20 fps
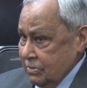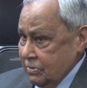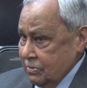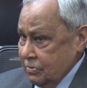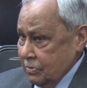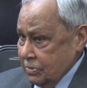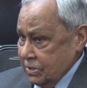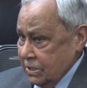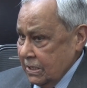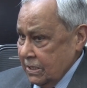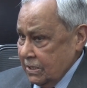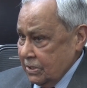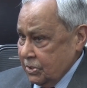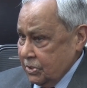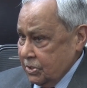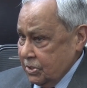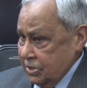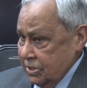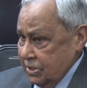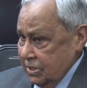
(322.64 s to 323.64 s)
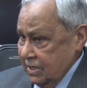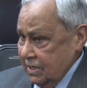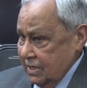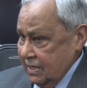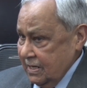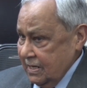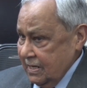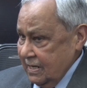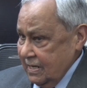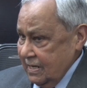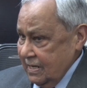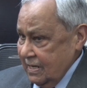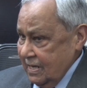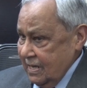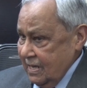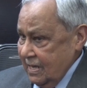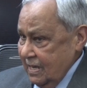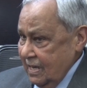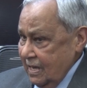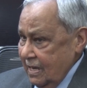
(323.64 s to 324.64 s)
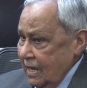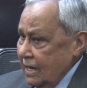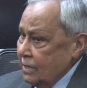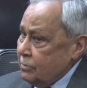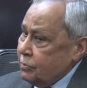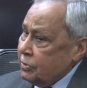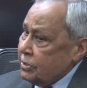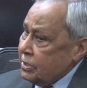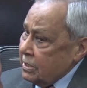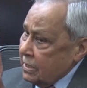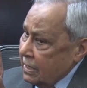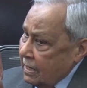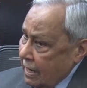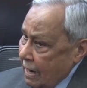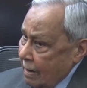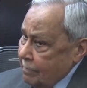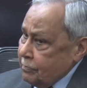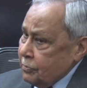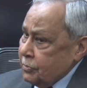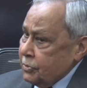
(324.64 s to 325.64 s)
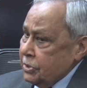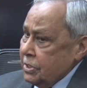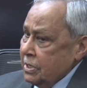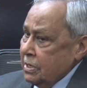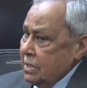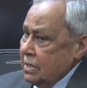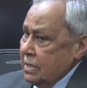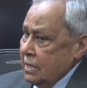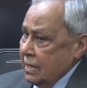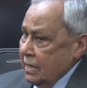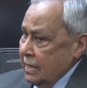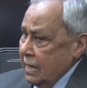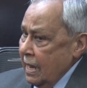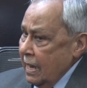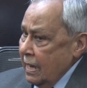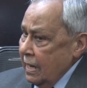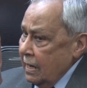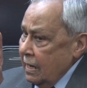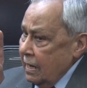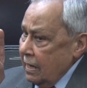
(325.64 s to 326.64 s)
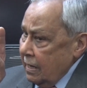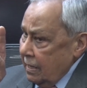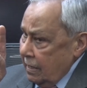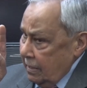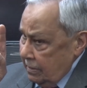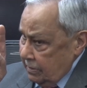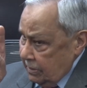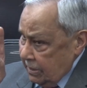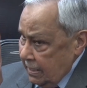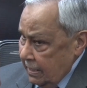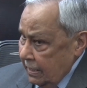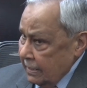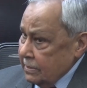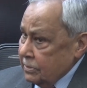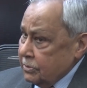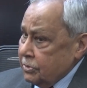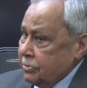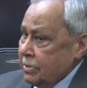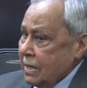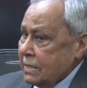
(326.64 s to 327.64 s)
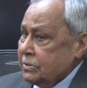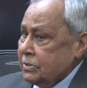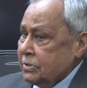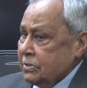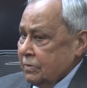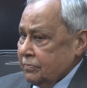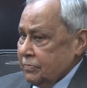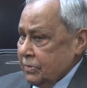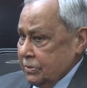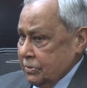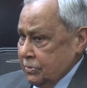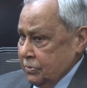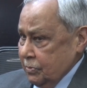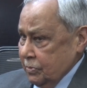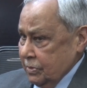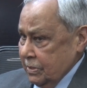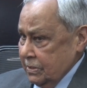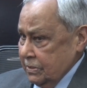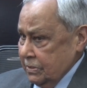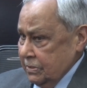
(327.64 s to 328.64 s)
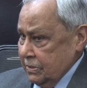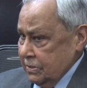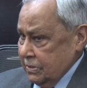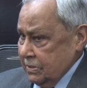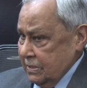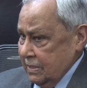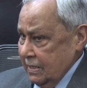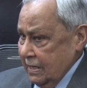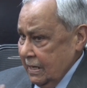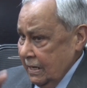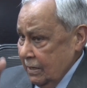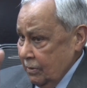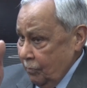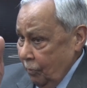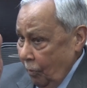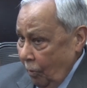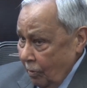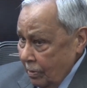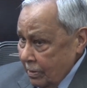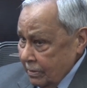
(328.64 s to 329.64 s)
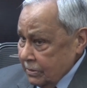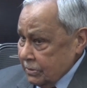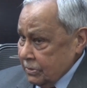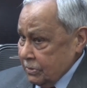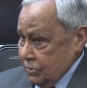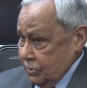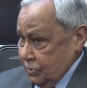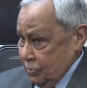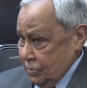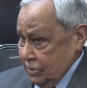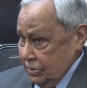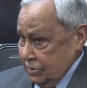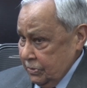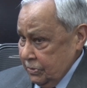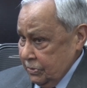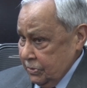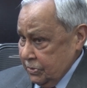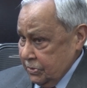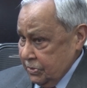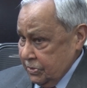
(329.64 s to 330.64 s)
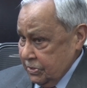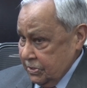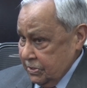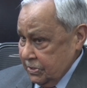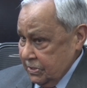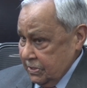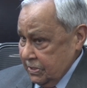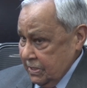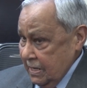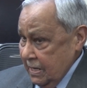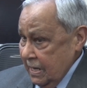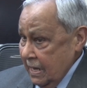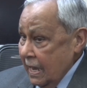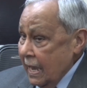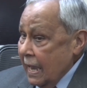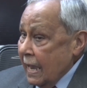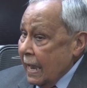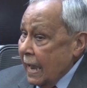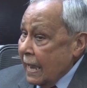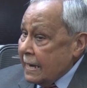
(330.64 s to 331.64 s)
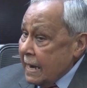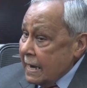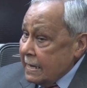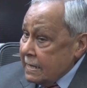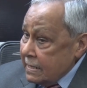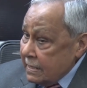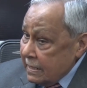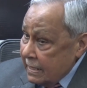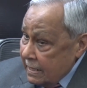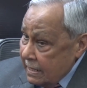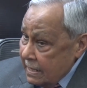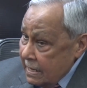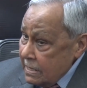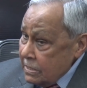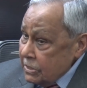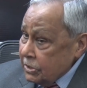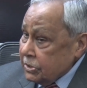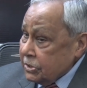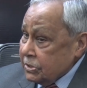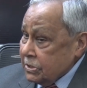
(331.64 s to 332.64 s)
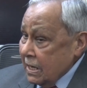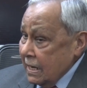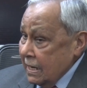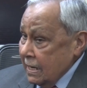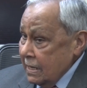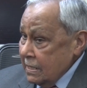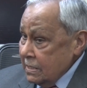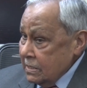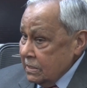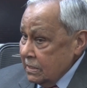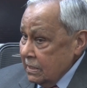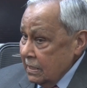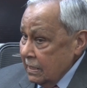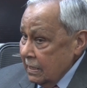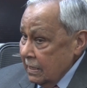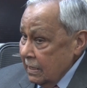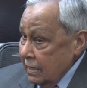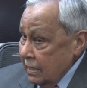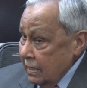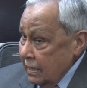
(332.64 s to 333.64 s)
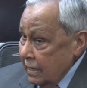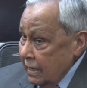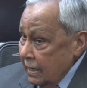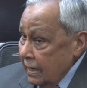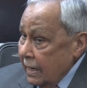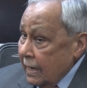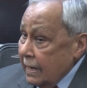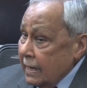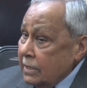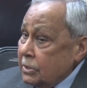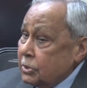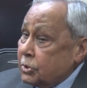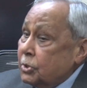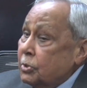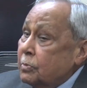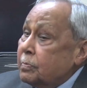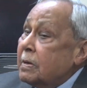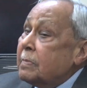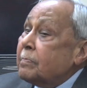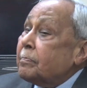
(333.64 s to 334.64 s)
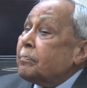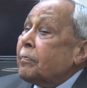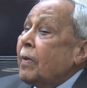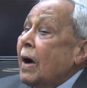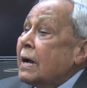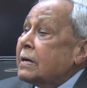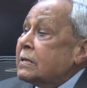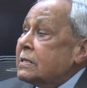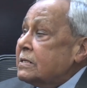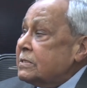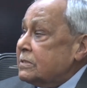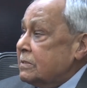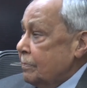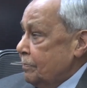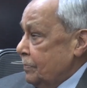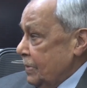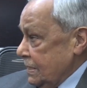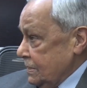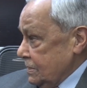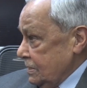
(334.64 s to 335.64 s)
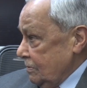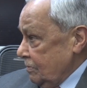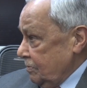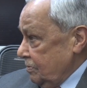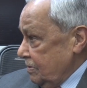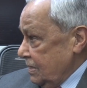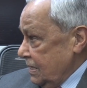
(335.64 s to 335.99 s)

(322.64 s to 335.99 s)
to teach, it would capture the interest of the students, involve the students, and in each stage, it should be participative.